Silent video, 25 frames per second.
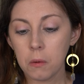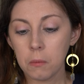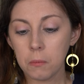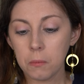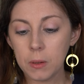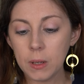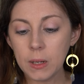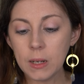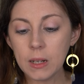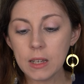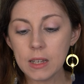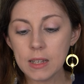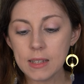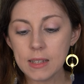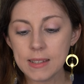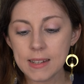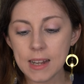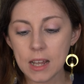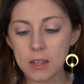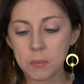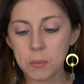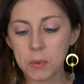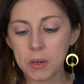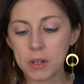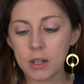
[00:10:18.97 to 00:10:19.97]
Rena is
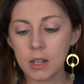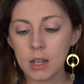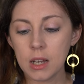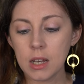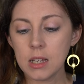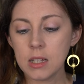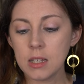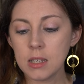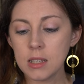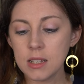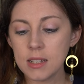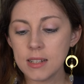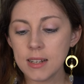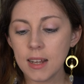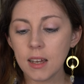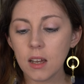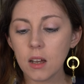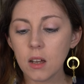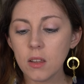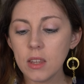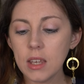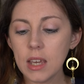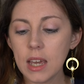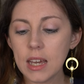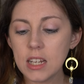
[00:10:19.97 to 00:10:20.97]
desperate. Stuck
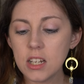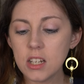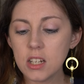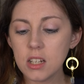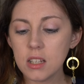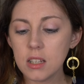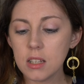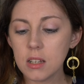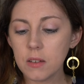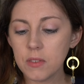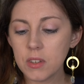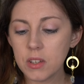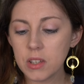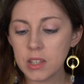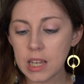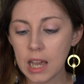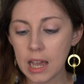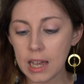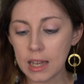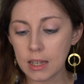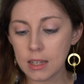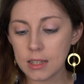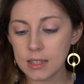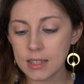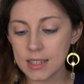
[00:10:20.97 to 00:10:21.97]
on the edges of
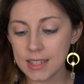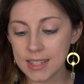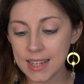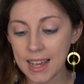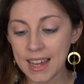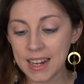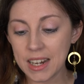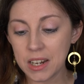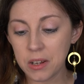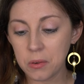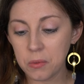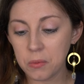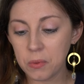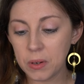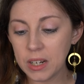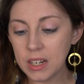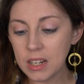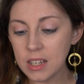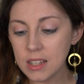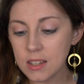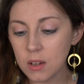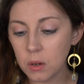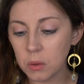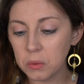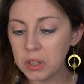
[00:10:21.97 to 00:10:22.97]
society,
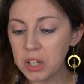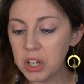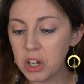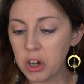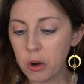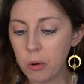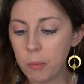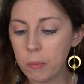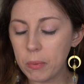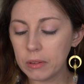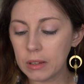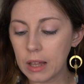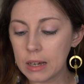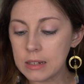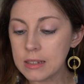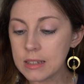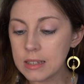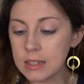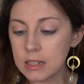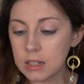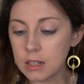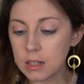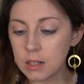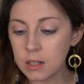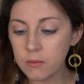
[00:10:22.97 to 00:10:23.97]
Rena's only hope lies
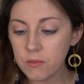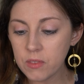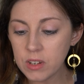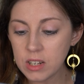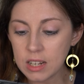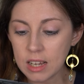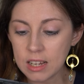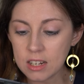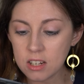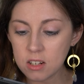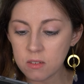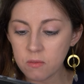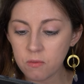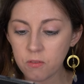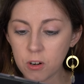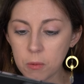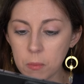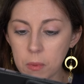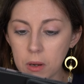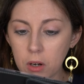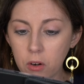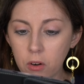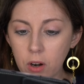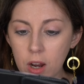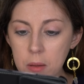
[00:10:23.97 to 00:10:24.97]
in an invitation
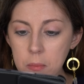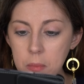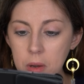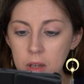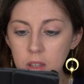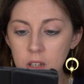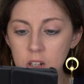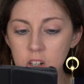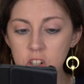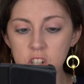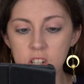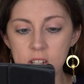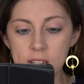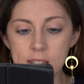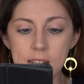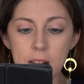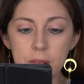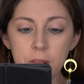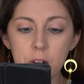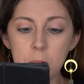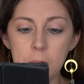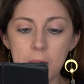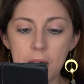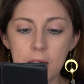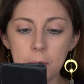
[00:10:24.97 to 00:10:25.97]
from a grandmother she's
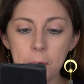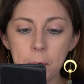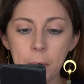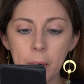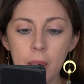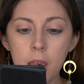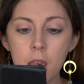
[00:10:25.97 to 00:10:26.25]
never met.